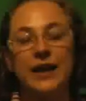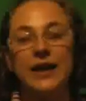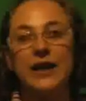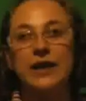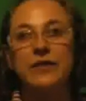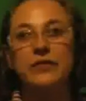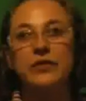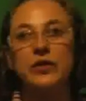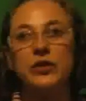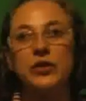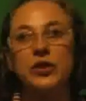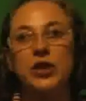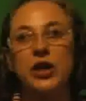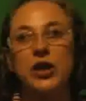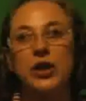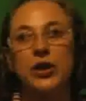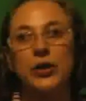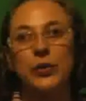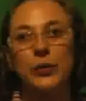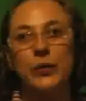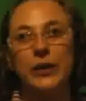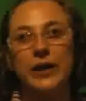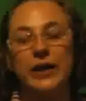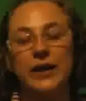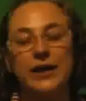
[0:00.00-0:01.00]
even
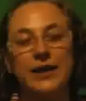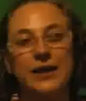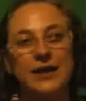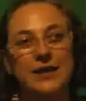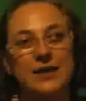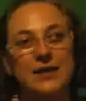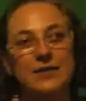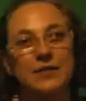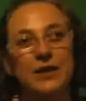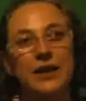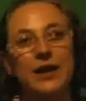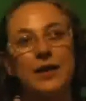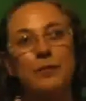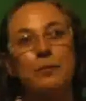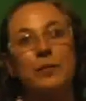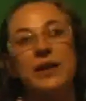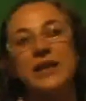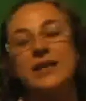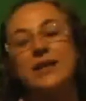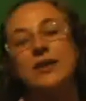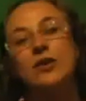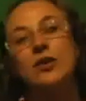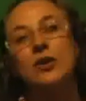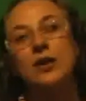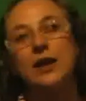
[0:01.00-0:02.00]
though he has
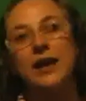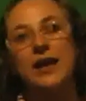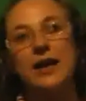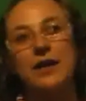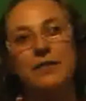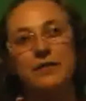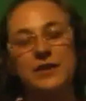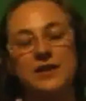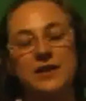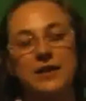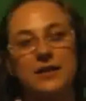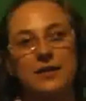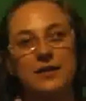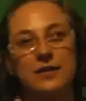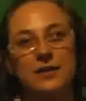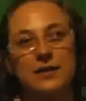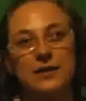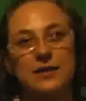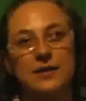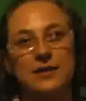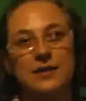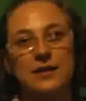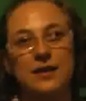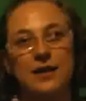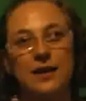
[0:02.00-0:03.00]
medical
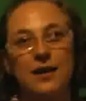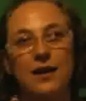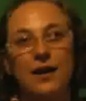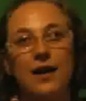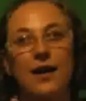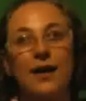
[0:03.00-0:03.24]
evidence